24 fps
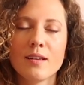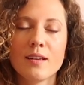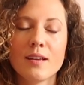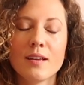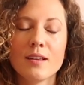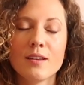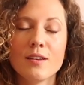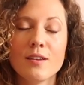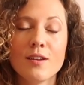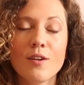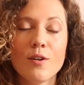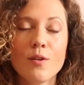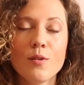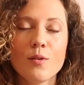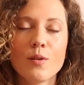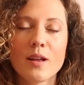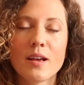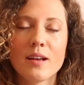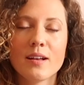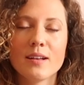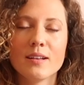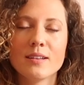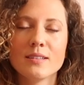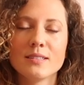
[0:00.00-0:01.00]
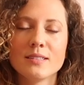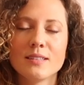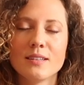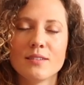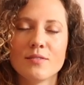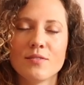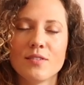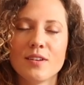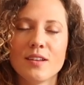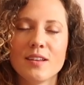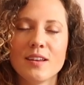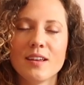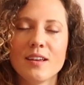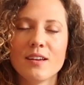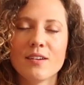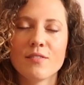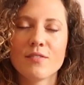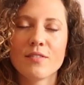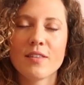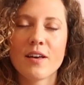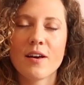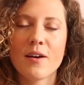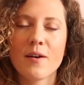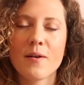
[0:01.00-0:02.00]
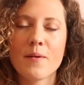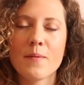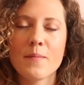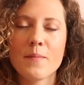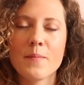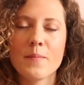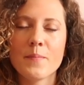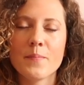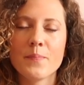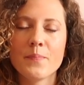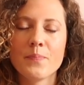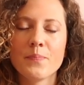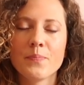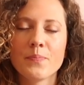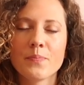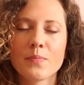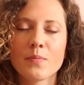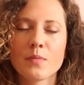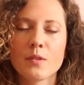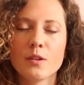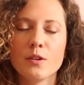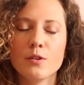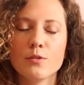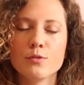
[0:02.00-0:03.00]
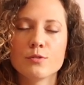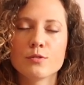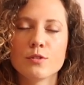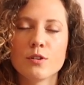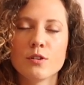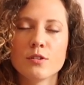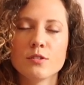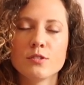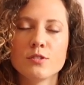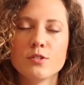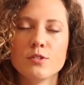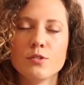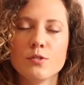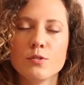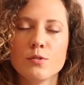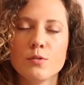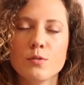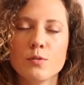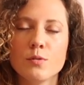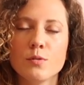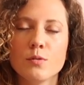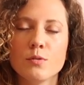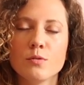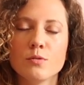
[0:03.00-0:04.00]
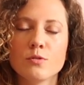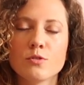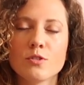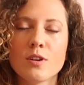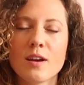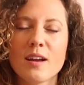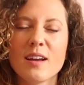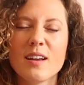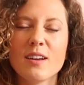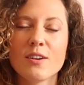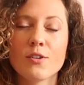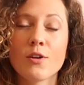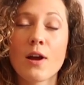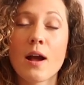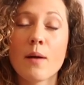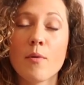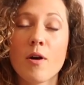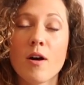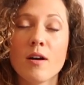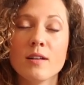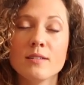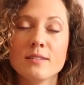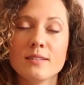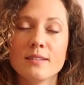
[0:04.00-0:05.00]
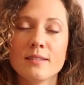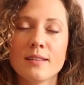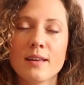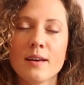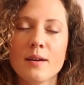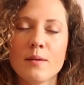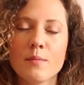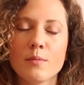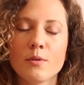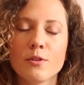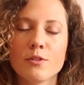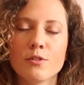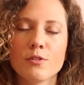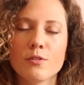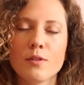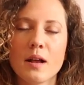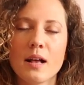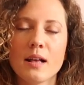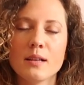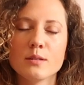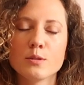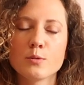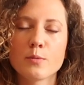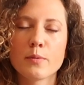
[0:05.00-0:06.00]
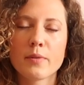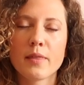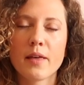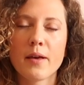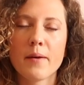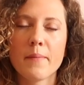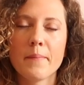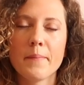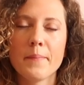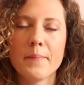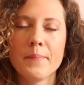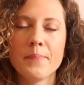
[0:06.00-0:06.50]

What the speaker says: and notice if any of them you start to try and grab onto them or grasp them.